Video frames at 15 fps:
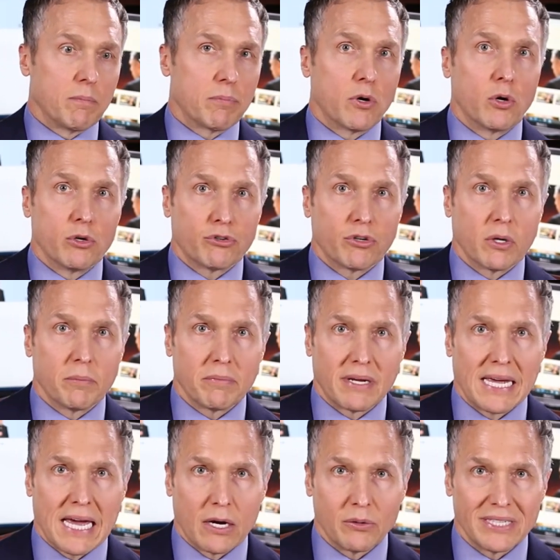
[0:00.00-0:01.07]

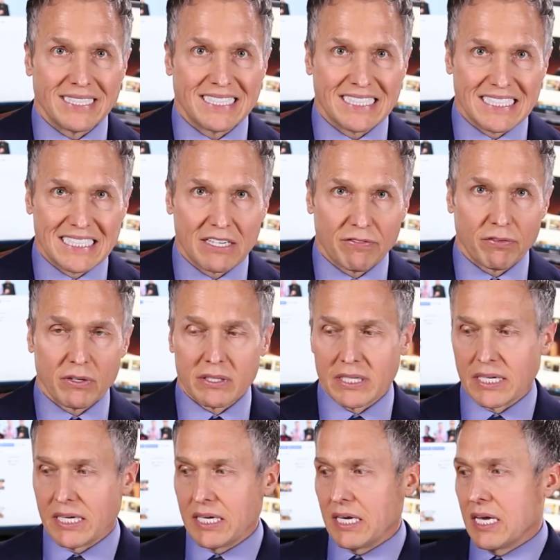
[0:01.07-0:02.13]
pro-Trump counties
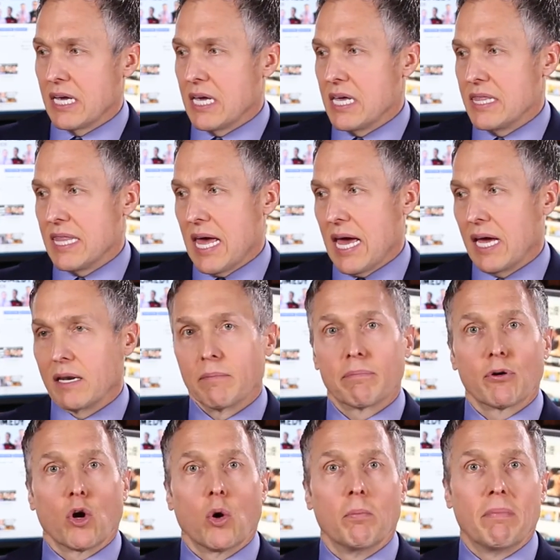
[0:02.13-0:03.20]
differently than
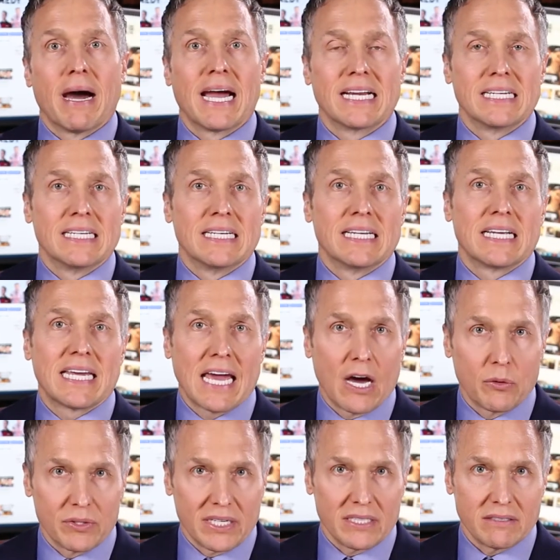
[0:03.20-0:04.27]
pro-Biden
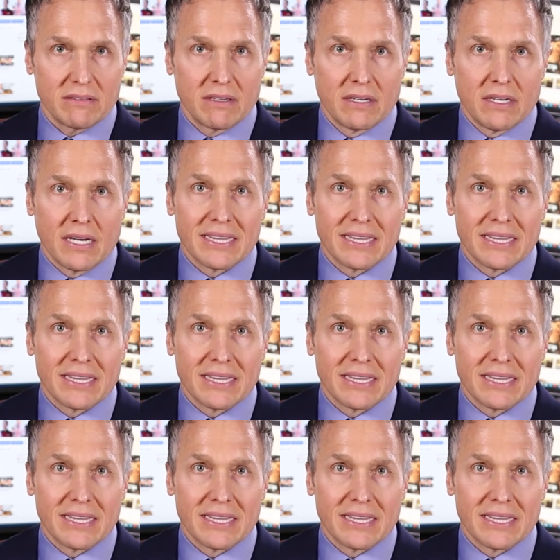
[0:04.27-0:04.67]
counties.